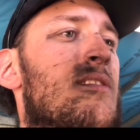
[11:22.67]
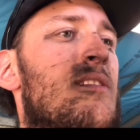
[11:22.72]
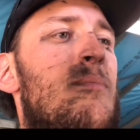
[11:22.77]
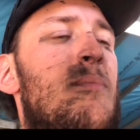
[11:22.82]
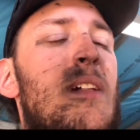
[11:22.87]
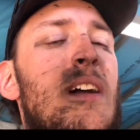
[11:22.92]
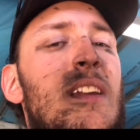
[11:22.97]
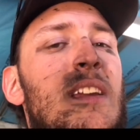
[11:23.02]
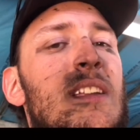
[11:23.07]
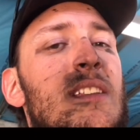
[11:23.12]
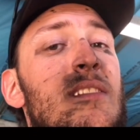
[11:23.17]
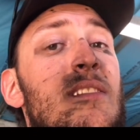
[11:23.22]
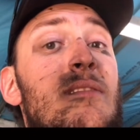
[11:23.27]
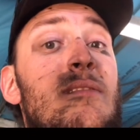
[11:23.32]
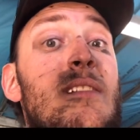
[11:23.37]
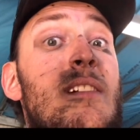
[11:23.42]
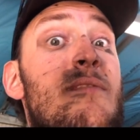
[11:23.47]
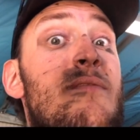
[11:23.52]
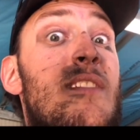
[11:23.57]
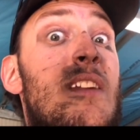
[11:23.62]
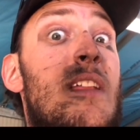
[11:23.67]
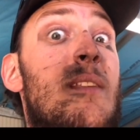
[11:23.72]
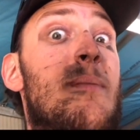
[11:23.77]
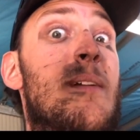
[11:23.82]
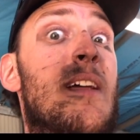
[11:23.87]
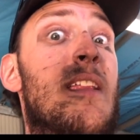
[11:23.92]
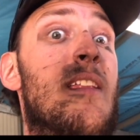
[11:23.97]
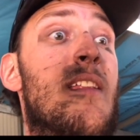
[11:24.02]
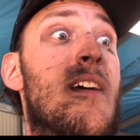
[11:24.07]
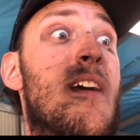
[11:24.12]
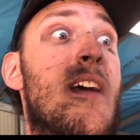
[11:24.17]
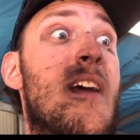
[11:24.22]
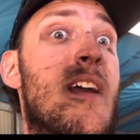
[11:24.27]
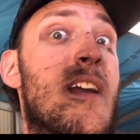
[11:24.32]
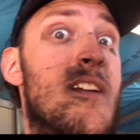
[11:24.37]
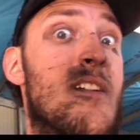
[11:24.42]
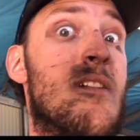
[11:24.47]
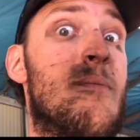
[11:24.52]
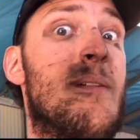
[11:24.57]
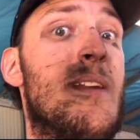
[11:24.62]
to plug into. Don't forget about it.
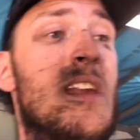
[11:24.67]
Copy?